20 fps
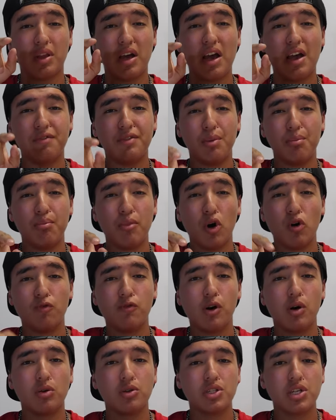I have the
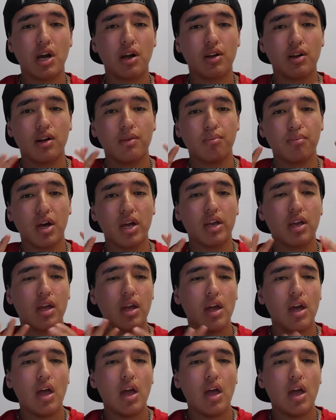Movo shotgun mic,